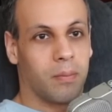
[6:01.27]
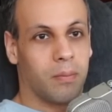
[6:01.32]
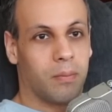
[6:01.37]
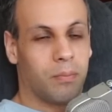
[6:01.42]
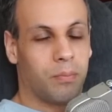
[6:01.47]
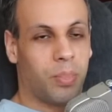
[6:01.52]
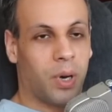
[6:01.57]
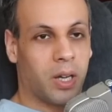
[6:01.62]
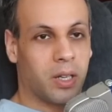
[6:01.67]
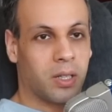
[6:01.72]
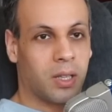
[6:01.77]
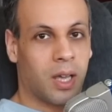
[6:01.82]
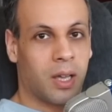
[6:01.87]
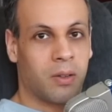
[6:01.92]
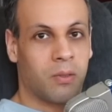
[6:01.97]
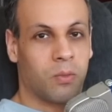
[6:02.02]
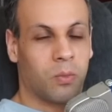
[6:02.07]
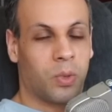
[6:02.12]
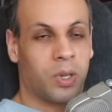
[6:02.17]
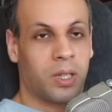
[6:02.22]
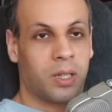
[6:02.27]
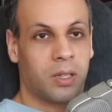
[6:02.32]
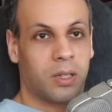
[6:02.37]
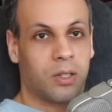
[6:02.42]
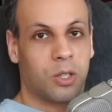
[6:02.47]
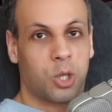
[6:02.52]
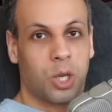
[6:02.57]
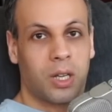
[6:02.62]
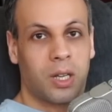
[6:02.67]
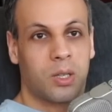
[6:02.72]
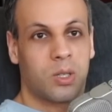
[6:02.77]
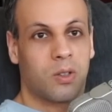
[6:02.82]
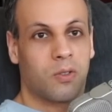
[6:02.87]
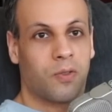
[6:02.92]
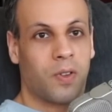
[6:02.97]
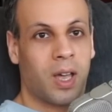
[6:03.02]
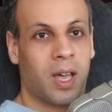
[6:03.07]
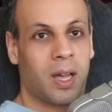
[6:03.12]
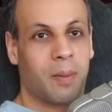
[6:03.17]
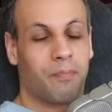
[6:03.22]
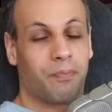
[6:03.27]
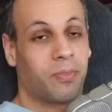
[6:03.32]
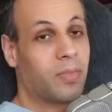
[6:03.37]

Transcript: But then when shit hits the fan,